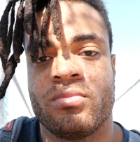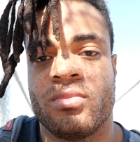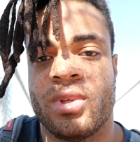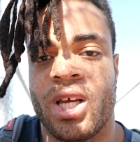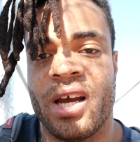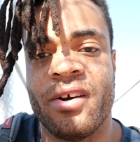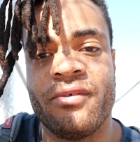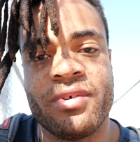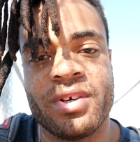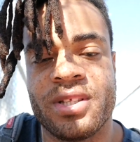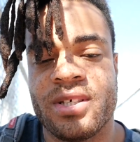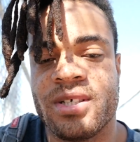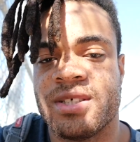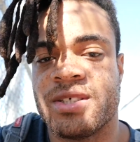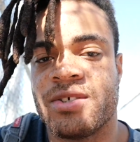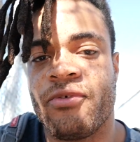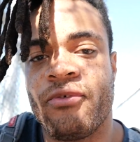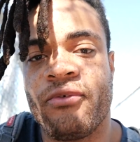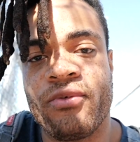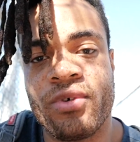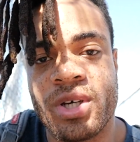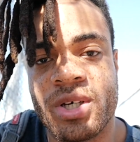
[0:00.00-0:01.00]
Everything's
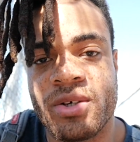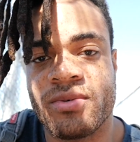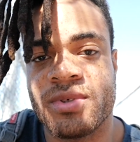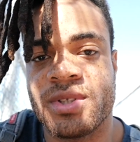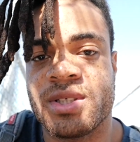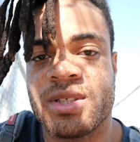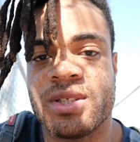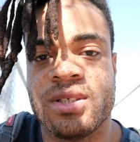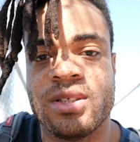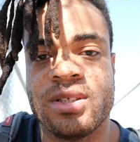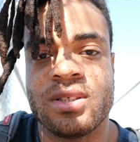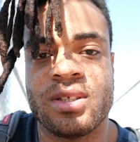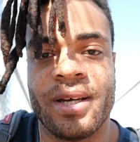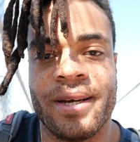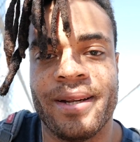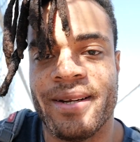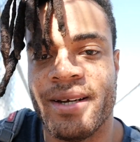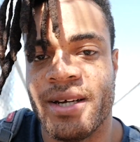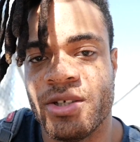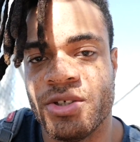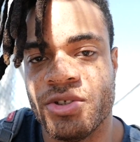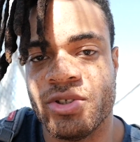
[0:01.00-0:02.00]
frequencies
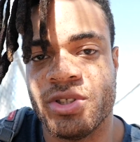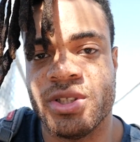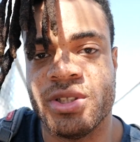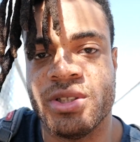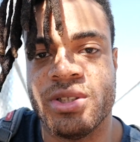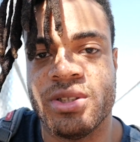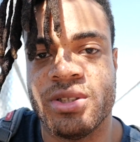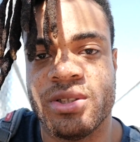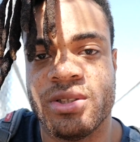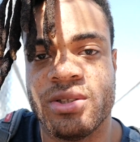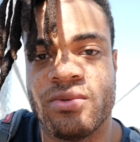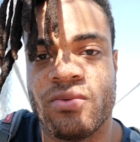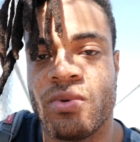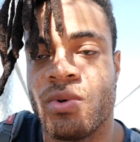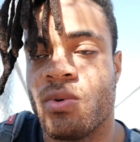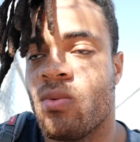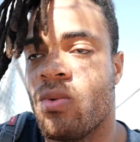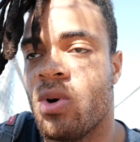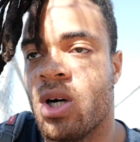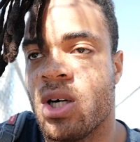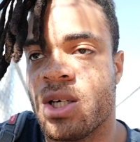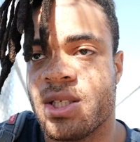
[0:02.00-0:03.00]
and energy. We're
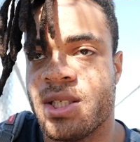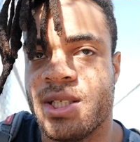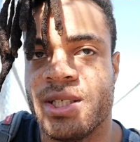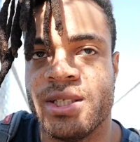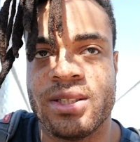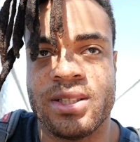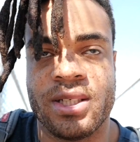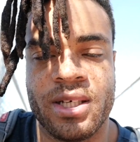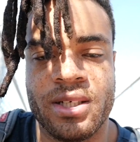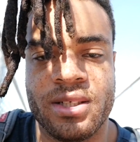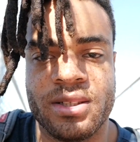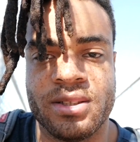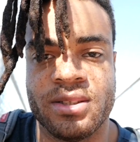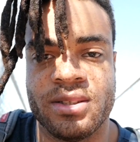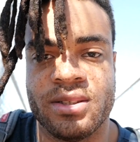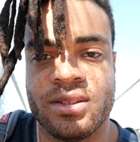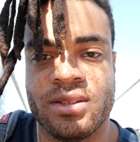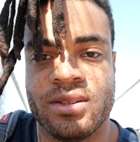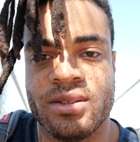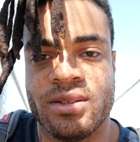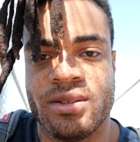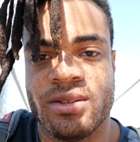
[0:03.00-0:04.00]
walking
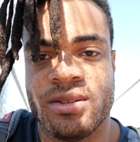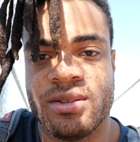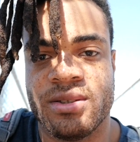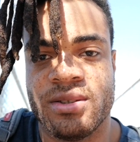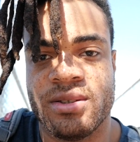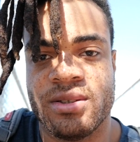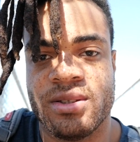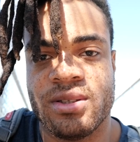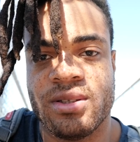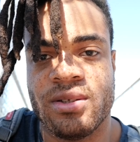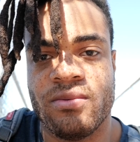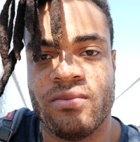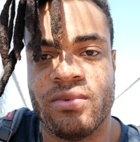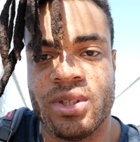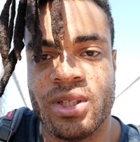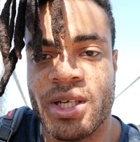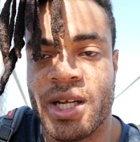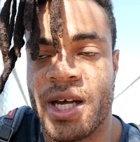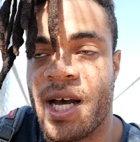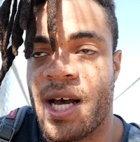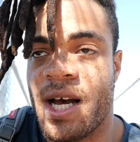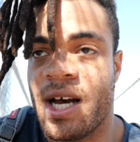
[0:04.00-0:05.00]
antennas. We need
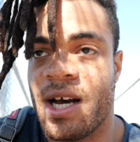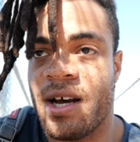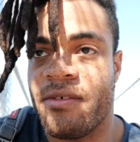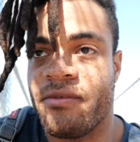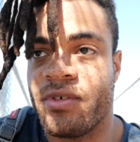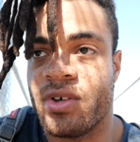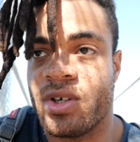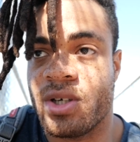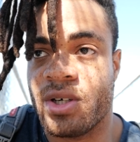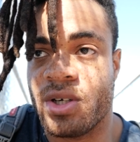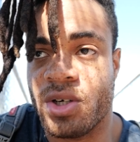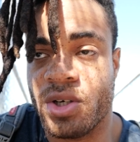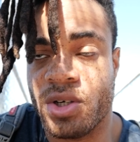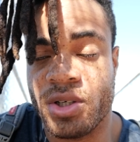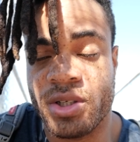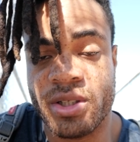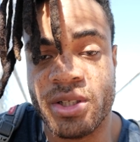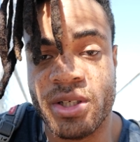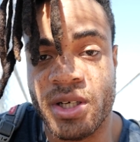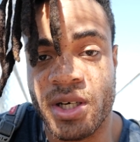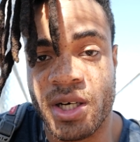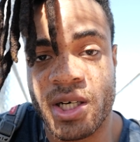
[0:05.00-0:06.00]
to have a
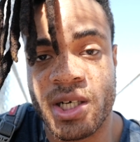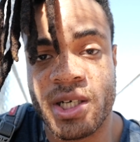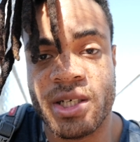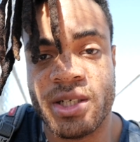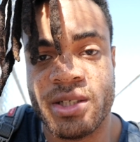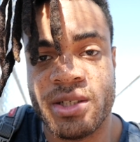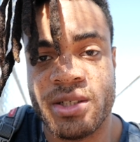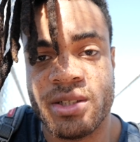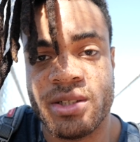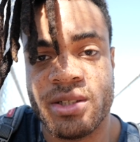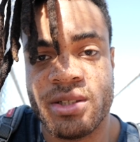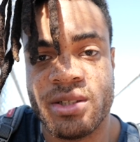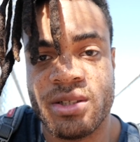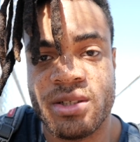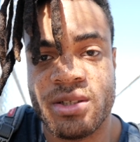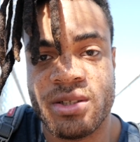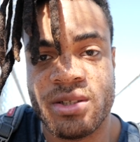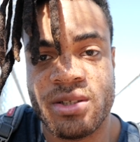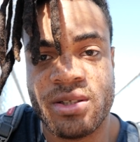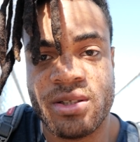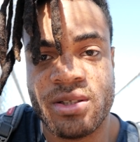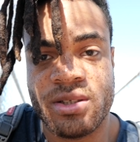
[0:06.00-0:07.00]
good gut,
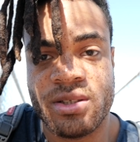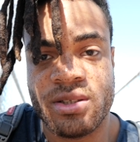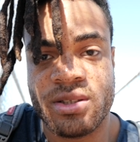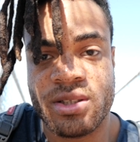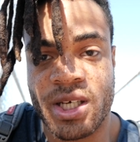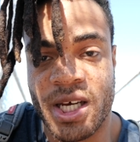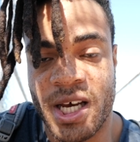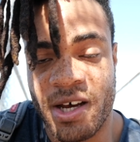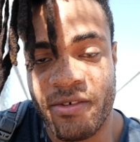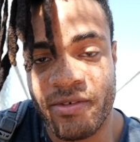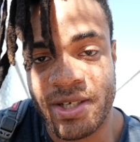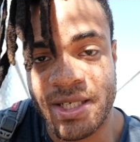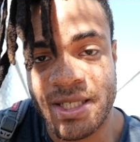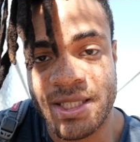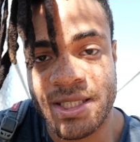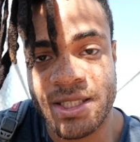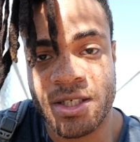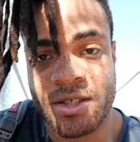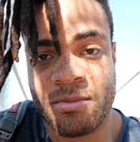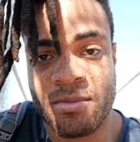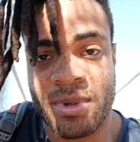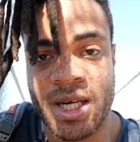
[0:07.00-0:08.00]
to have a
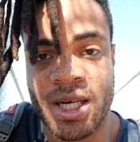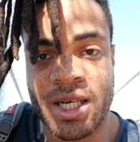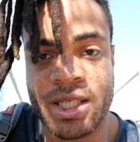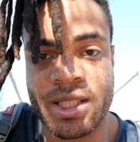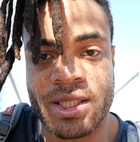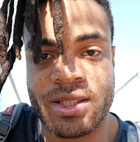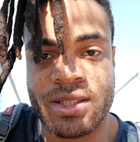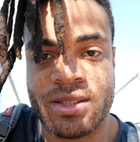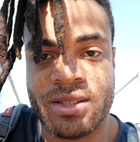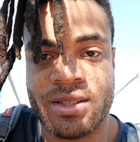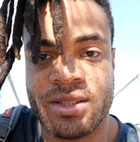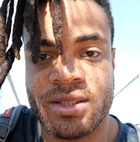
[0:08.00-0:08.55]
clear mind,